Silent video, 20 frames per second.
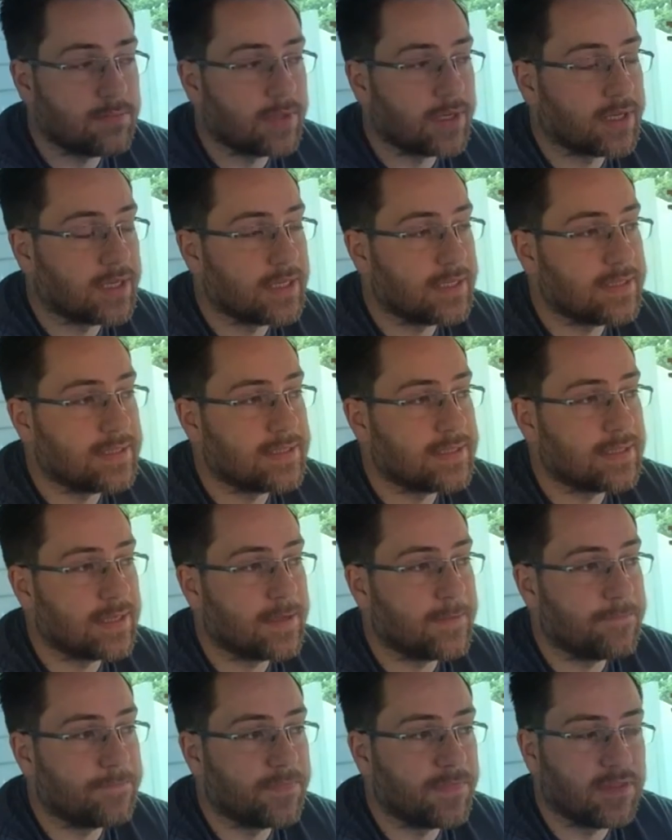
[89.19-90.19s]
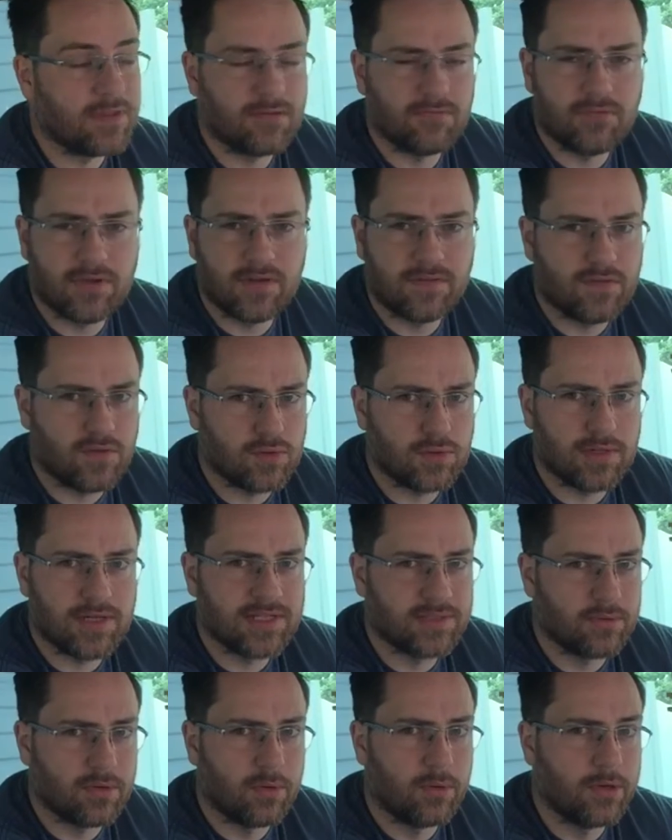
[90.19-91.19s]
because the rear fog
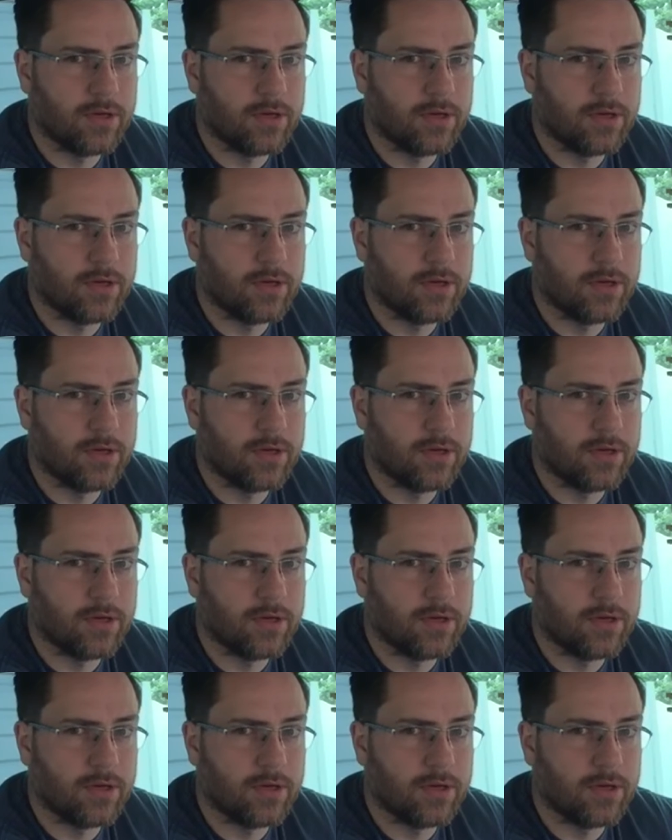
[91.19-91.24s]
lights weren't